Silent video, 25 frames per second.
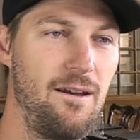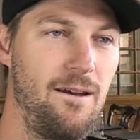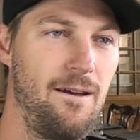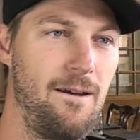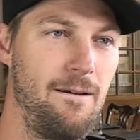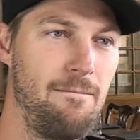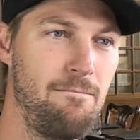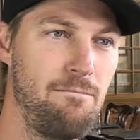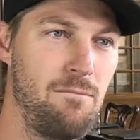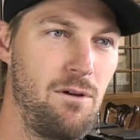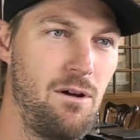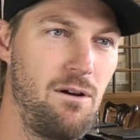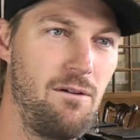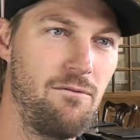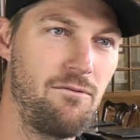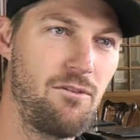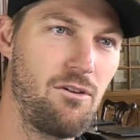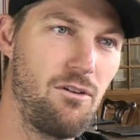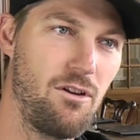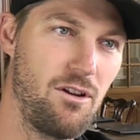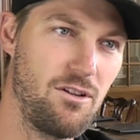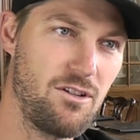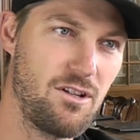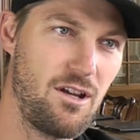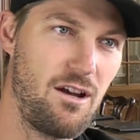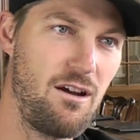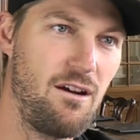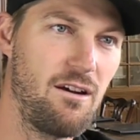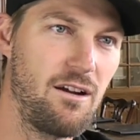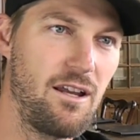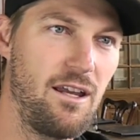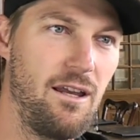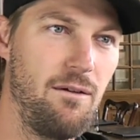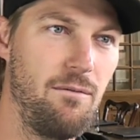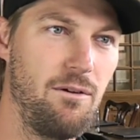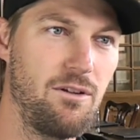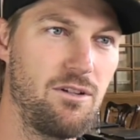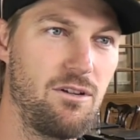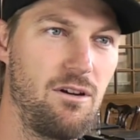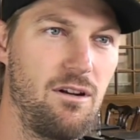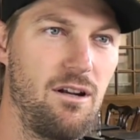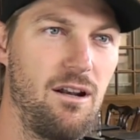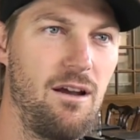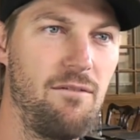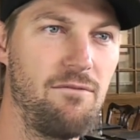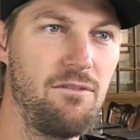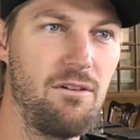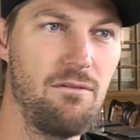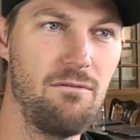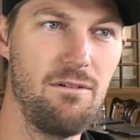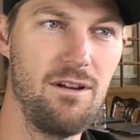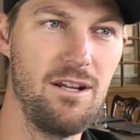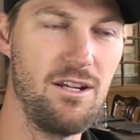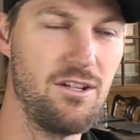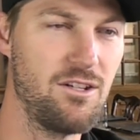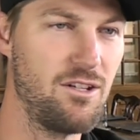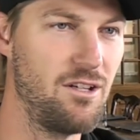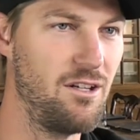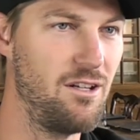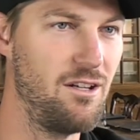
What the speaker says: I've got a target which I'd love to reach,